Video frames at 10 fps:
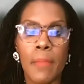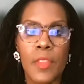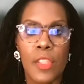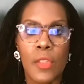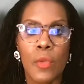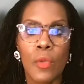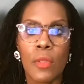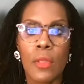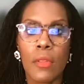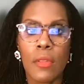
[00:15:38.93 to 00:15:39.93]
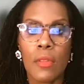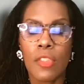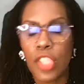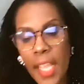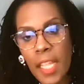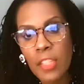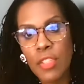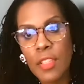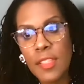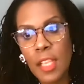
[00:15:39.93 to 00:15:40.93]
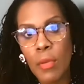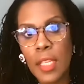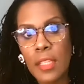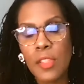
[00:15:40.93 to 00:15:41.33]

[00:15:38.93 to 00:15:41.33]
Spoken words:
to change the zoning,